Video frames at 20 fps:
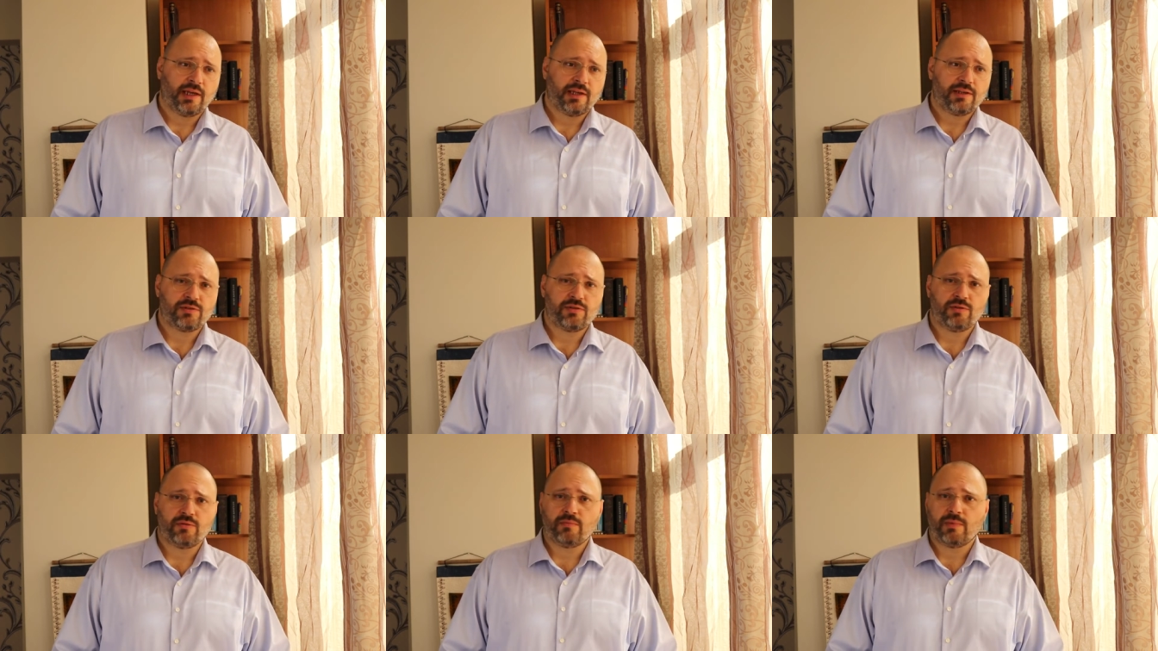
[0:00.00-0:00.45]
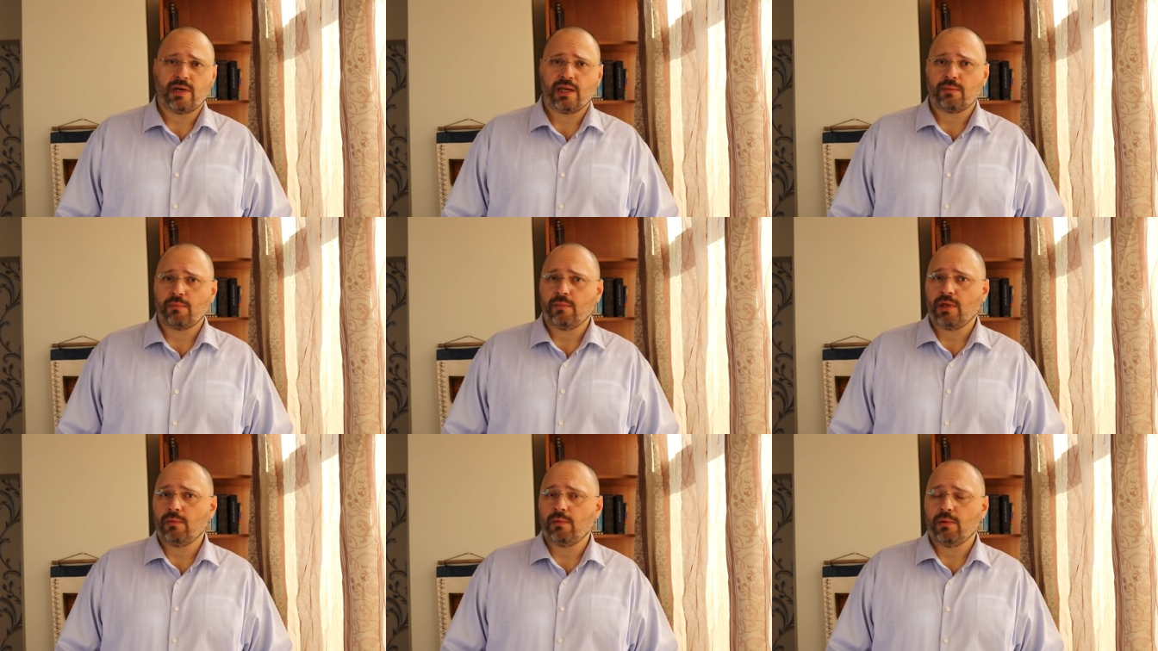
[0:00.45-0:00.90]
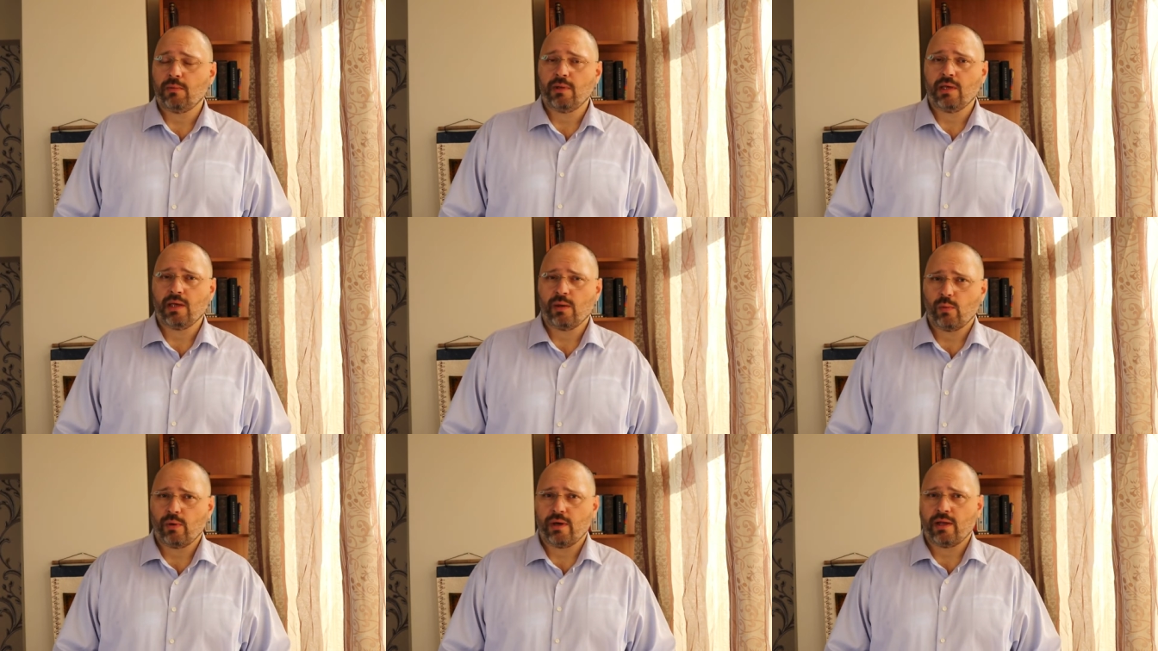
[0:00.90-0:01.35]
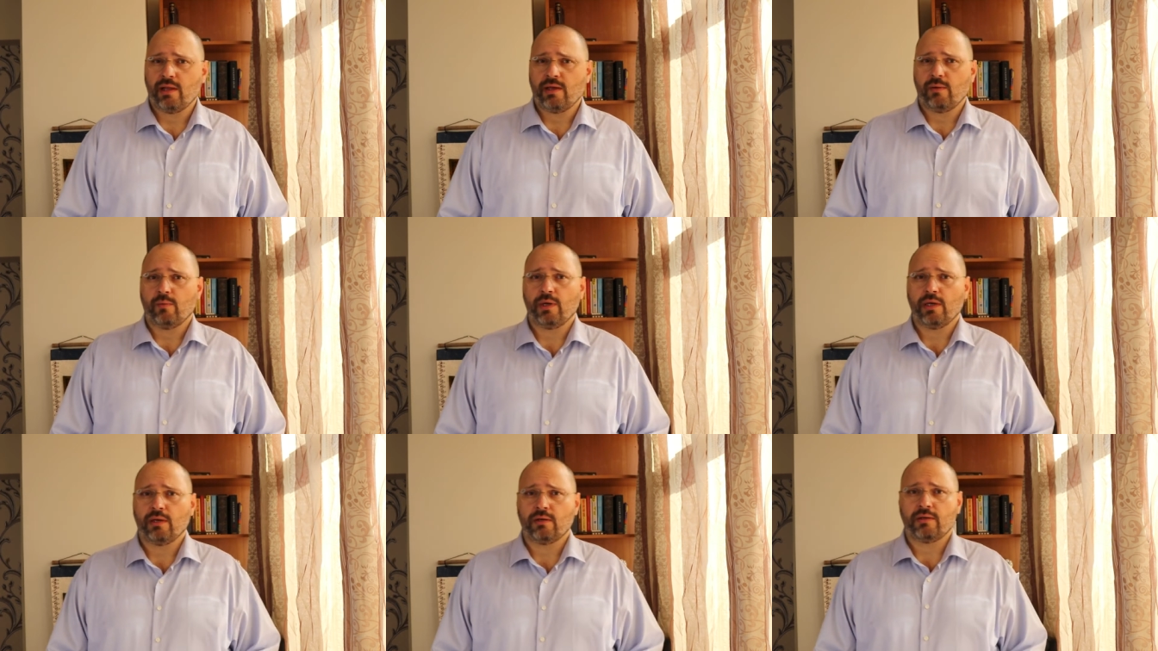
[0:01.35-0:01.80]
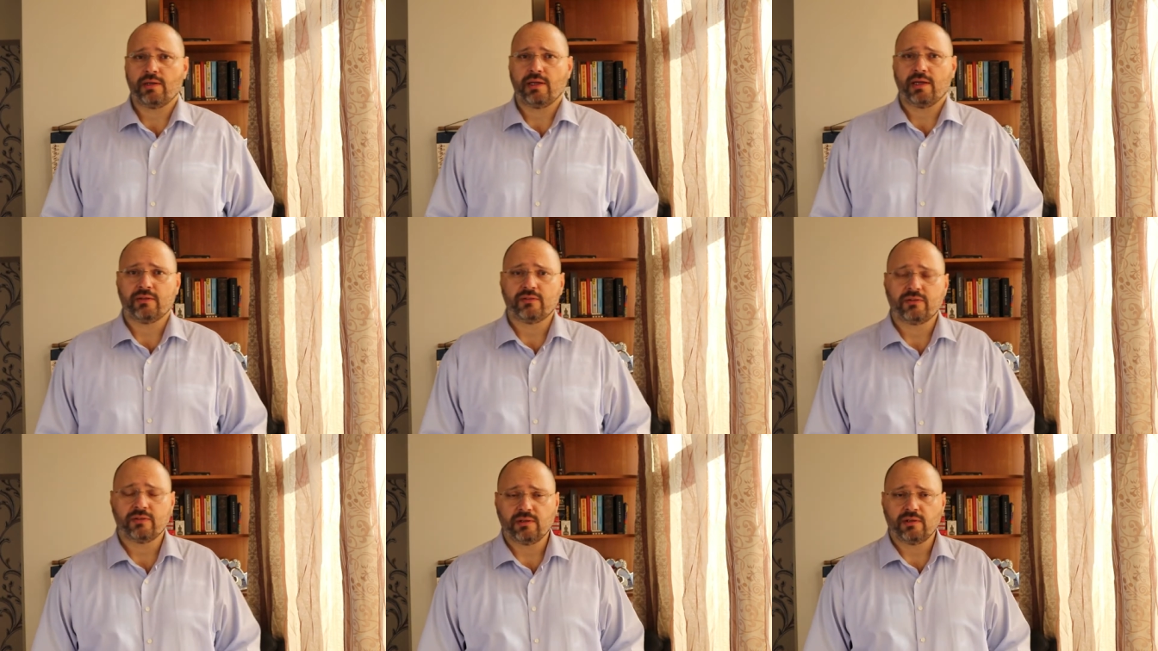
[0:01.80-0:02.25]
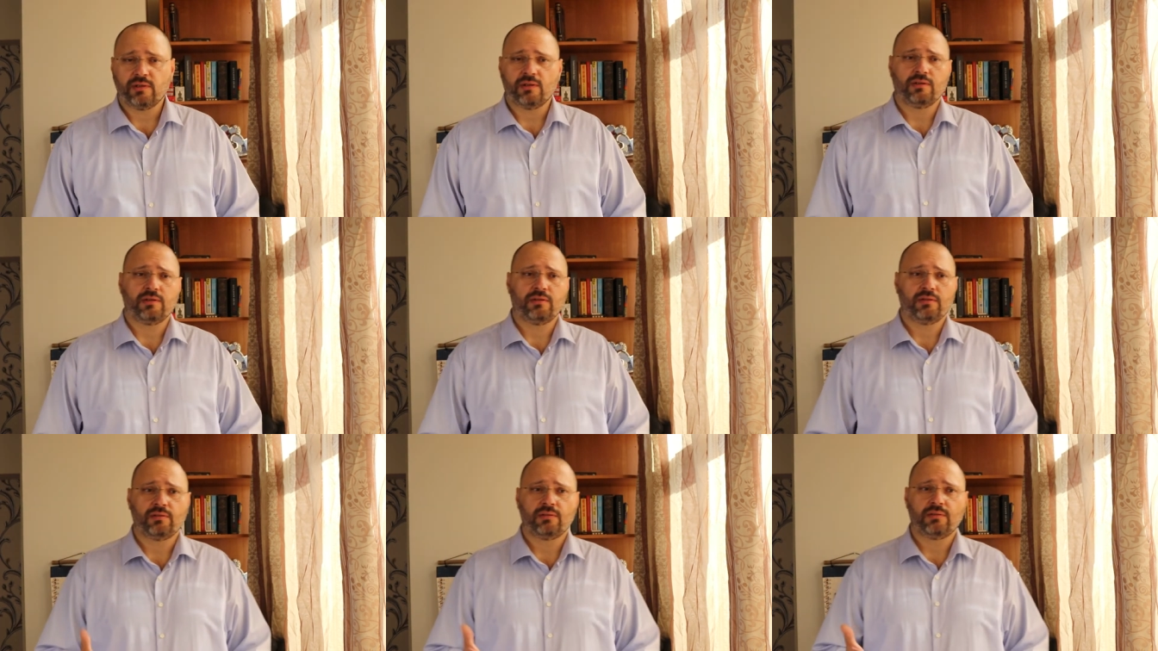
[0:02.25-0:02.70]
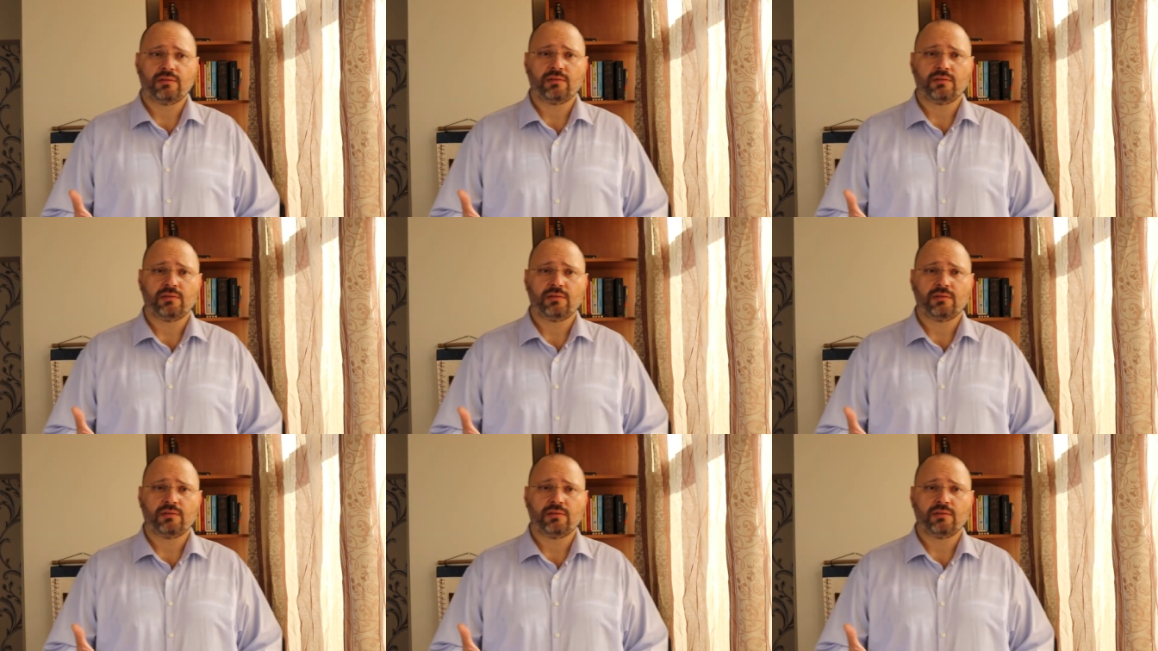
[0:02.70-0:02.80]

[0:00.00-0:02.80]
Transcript: As you might maybe be well aware that uh,